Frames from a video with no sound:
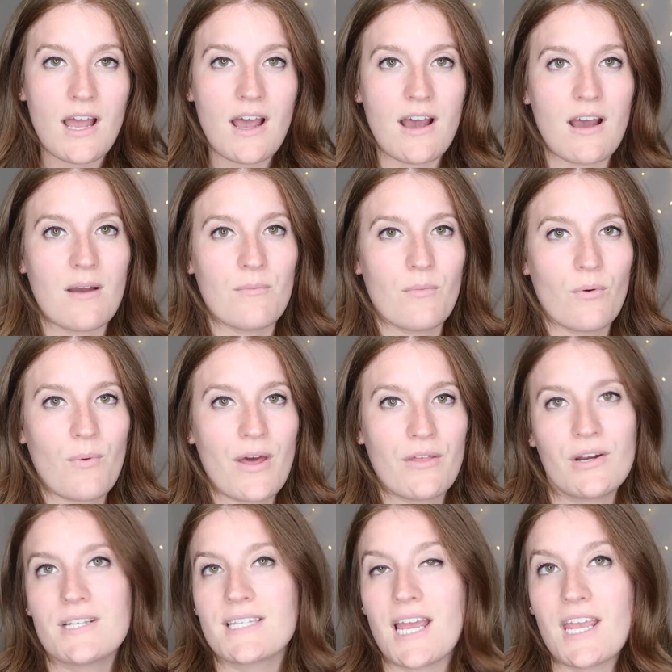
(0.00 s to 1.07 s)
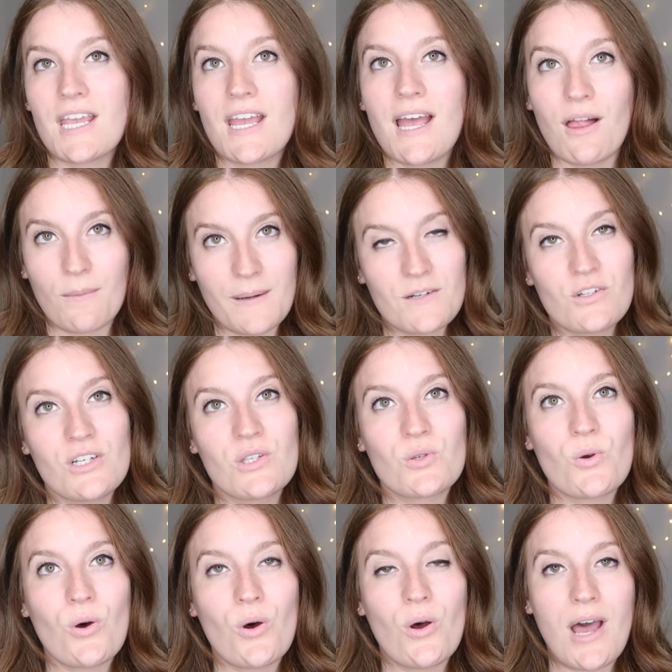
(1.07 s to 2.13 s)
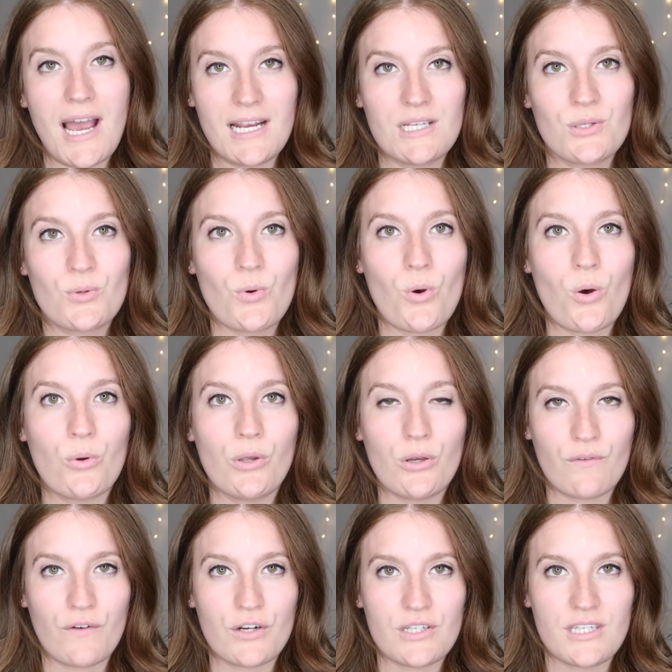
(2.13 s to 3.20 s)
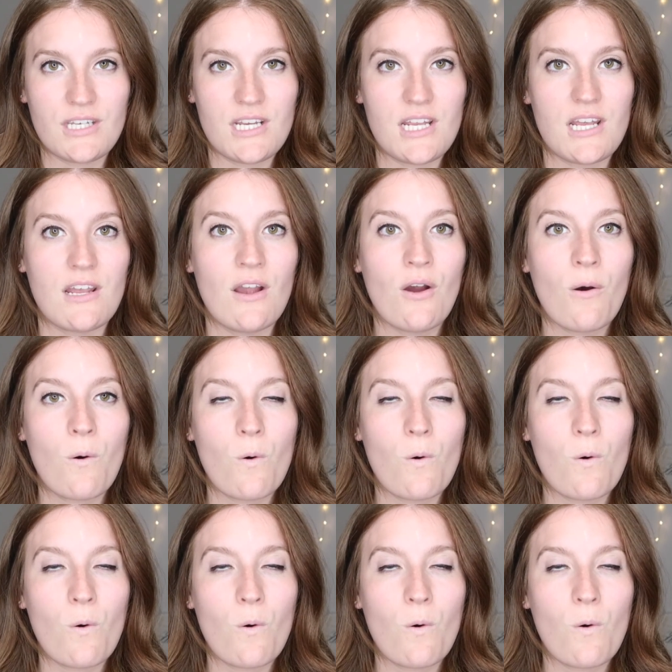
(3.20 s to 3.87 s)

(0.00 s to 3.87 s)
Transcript: whether it's like elementary school, high school, university,